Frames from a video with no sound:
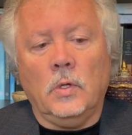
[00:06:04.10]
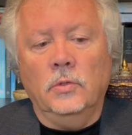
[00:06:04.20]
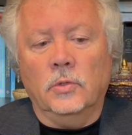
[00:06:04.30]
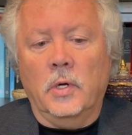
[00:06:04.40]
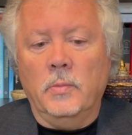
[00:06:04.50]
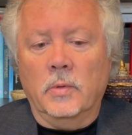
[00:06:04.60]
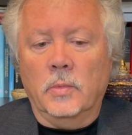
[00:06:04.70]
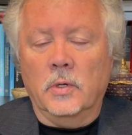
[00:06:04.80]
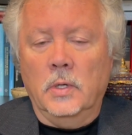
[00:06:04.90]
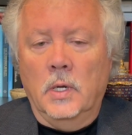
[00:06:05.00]
So I
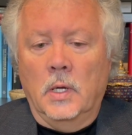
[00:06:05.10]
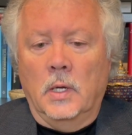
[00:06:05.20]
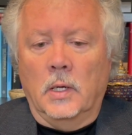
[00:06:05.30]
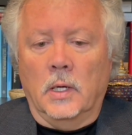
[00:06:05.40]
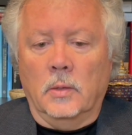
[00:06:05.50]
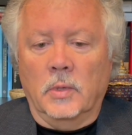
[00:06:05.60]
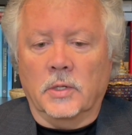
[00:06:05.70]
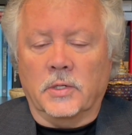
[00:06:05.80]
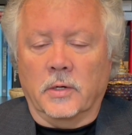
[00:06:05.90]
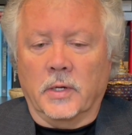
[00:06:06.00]
remember a
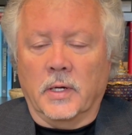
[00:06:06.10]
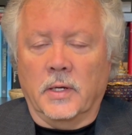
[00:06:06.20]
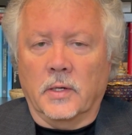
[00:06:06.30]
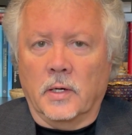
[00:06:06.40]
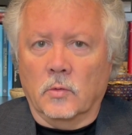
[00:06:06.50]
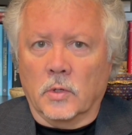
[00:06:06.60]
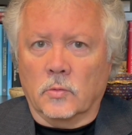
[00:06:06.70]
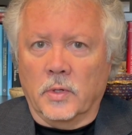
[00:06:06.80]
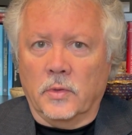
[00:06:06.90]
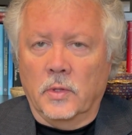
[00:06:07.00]
military guy that I worked
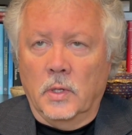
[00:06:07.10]
with.